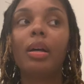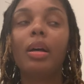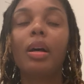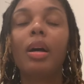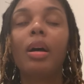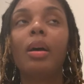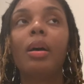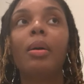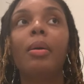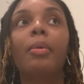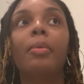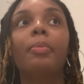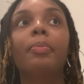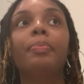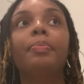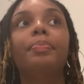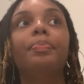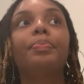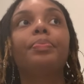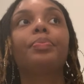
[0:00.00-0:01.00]

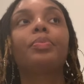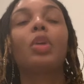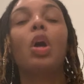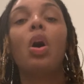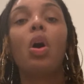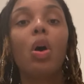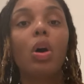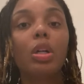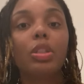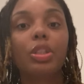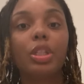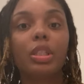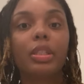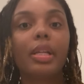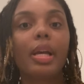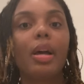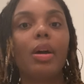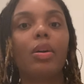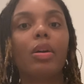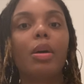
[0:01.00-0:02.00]
um,
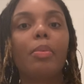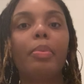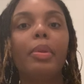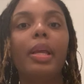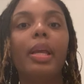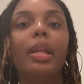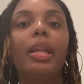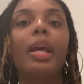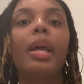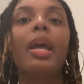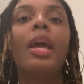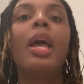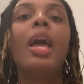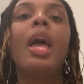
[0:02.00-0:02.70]
ultrasound completed?